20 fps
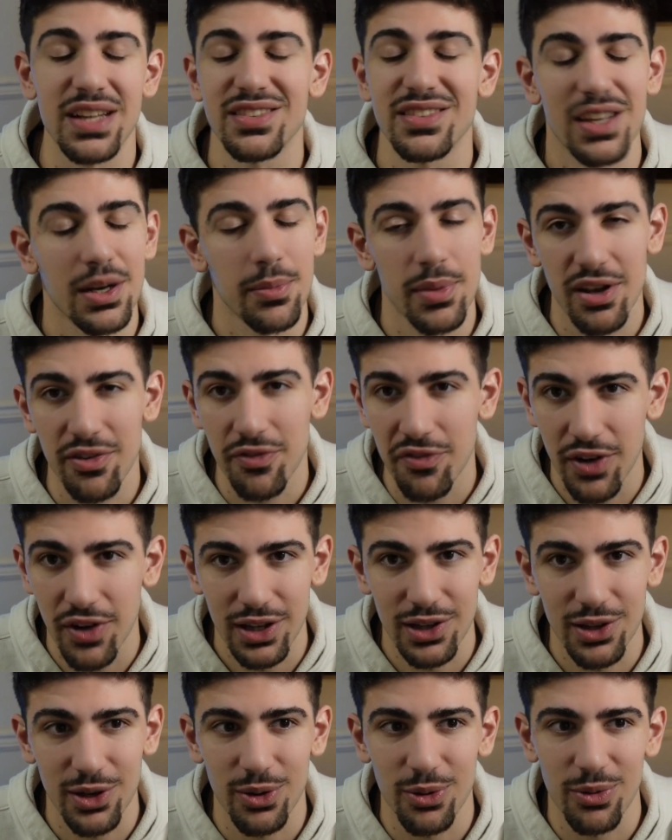It's going to be a
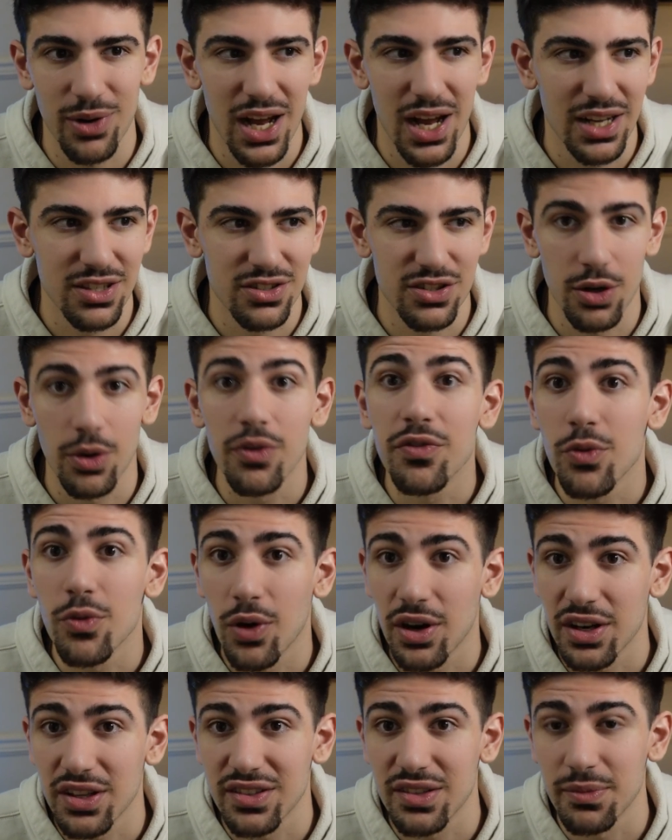fun little ride. So if you
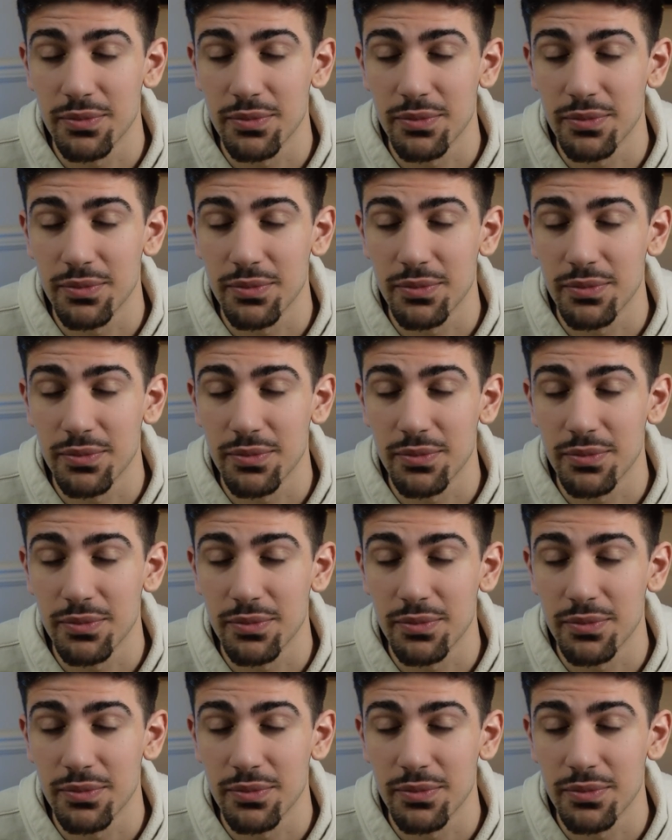want to